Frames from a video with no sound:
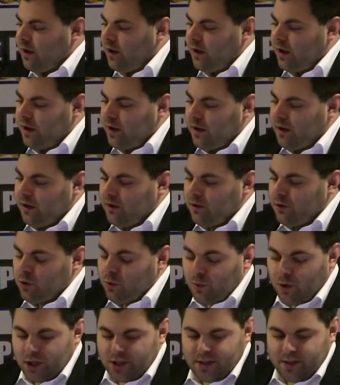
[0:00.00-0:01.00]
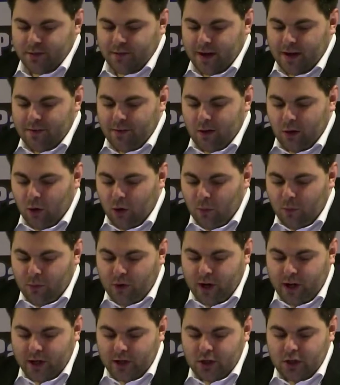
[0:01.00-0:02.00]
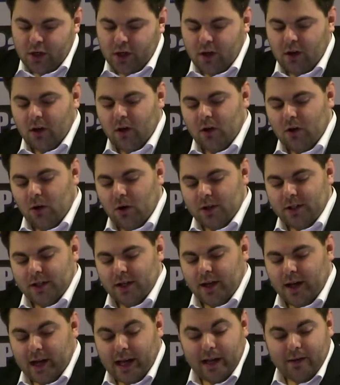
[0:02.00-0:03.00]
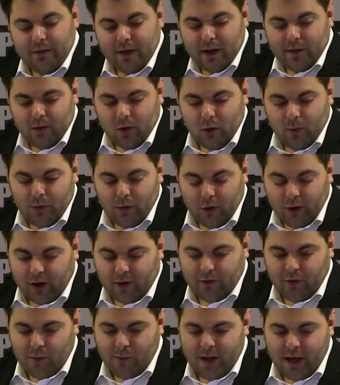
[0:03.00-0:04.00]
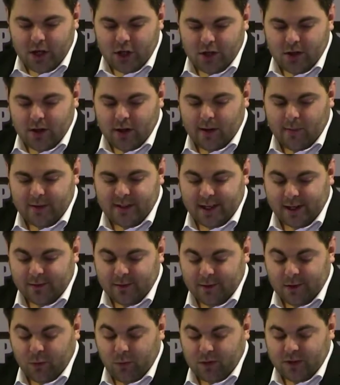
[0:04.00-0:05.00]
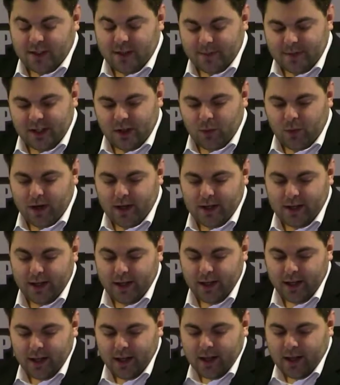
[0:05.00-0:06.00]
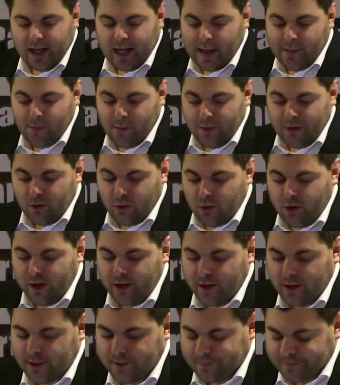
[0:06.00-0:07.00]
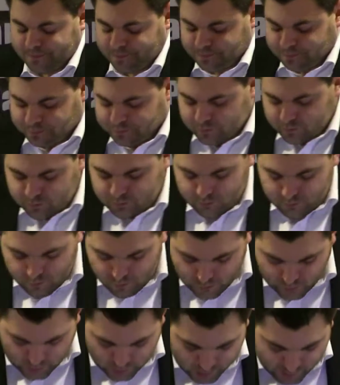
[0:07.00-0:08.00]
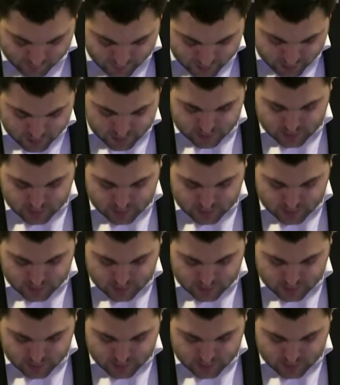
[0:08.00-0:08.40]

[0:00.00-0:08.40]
uh, towards the five L O branch, causing higher five L O product formation and subsequently albuminuria. However,